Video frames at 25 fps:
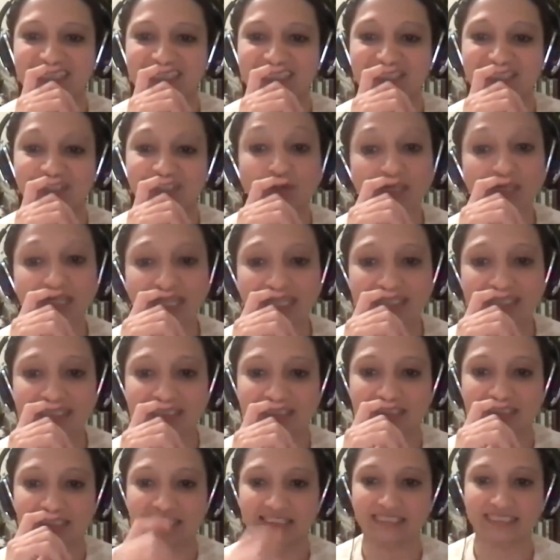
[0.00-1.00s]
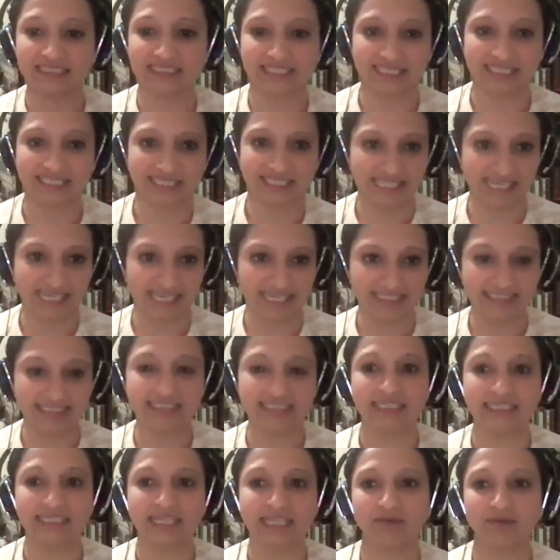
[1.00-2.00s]
short answer is
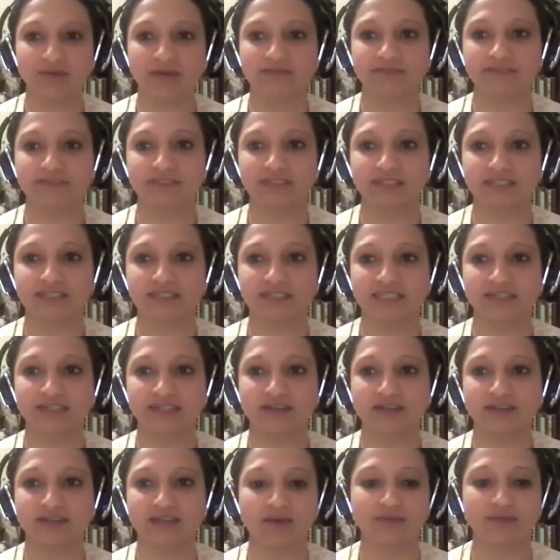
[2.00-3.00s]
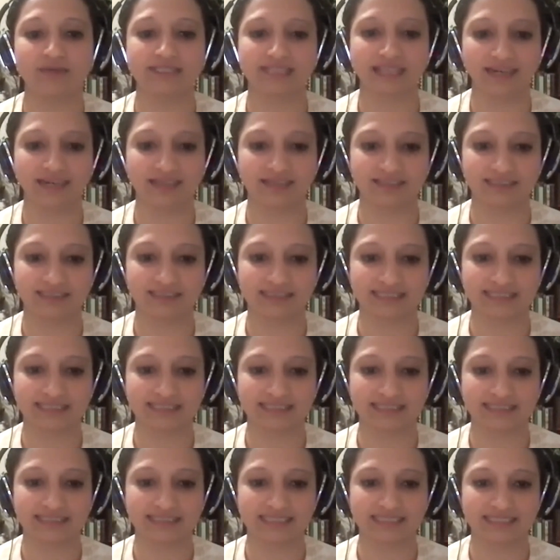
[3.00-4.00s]
yes. However, how intelligence
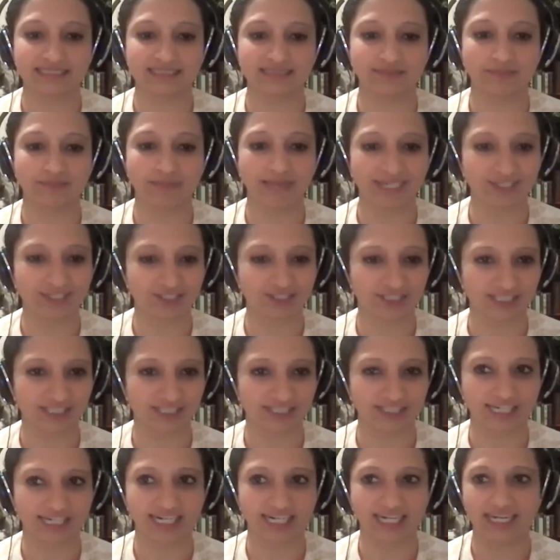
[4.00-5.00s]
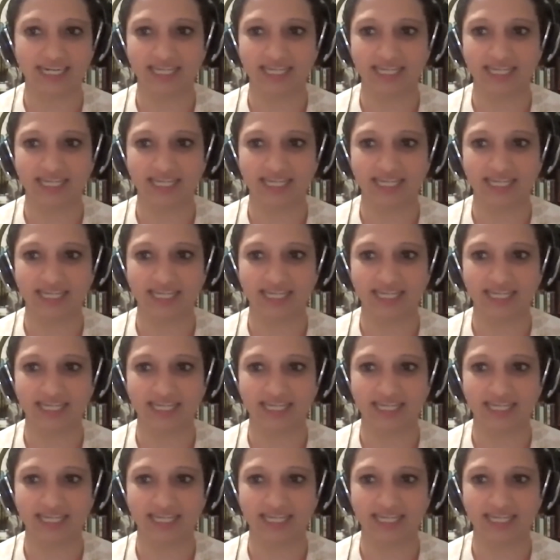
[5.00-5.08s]
is measured, right?